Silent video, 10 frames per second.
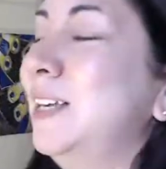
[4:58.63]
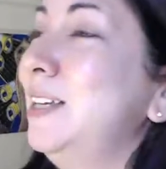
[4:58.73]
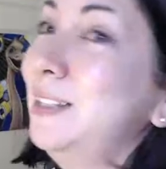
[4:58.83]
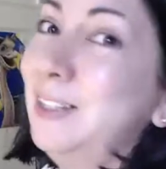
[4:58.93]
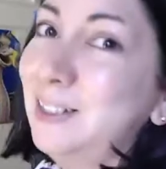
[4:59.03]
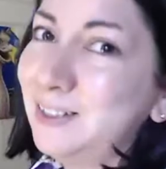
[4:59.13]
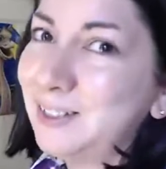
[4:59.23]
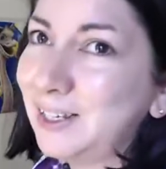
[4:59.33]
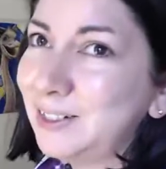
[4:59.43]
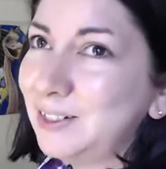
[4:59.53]
that
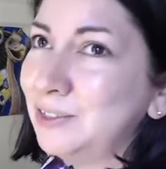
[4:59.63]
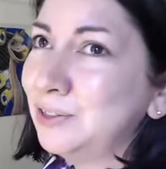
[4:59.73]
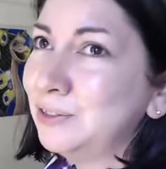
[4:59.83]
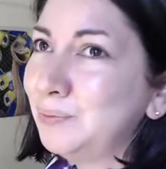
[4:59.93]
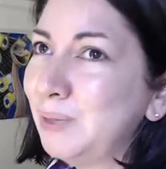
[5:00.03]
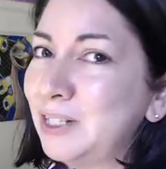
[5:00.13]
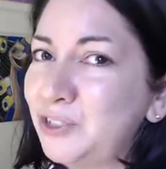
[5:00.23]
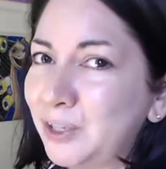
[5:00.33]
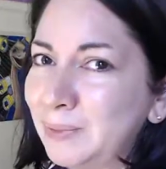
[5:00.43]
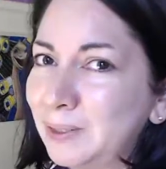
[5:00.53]
said, the
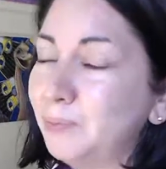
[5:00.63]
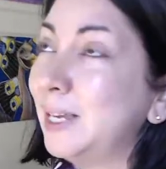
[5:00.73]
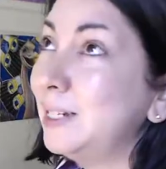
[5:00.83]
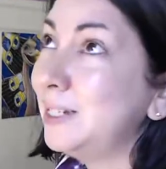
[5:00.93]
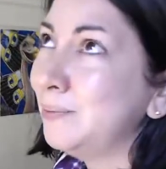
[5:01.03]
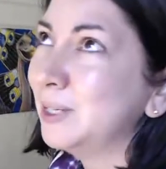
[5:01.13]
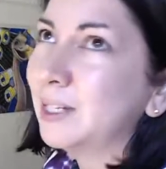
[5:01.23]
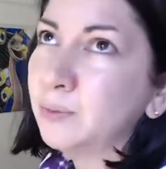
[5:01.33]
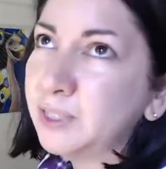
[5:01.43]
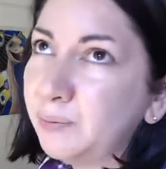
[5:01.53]
pandemic, and
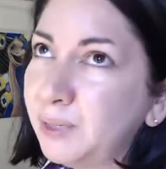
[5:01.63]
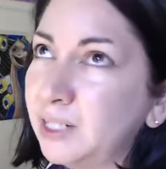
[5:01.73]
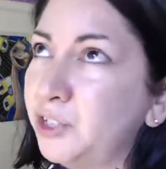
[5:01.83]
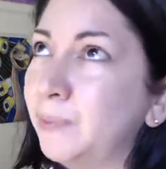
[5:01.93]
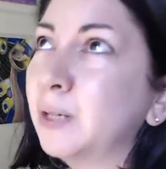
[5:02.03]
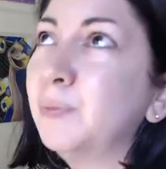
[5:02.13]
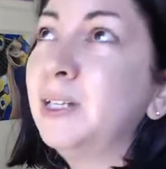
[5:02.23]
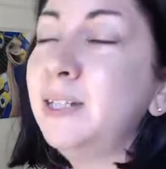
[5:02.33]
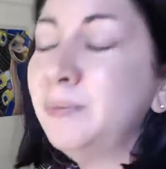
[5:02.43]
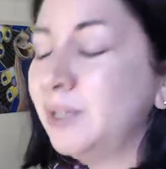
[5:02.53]
I said
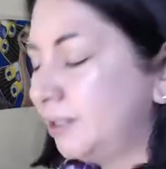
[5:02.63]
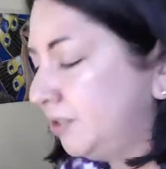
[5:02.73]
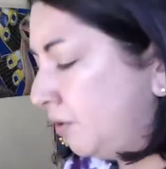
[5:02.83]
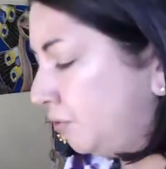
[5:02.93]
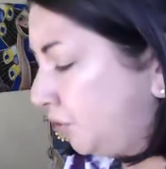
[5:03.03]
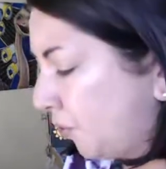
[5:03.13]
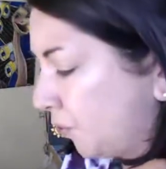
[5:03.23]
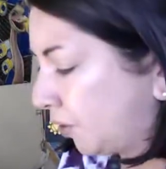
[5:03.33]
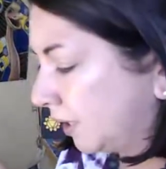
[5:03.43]
pandemic is no joke.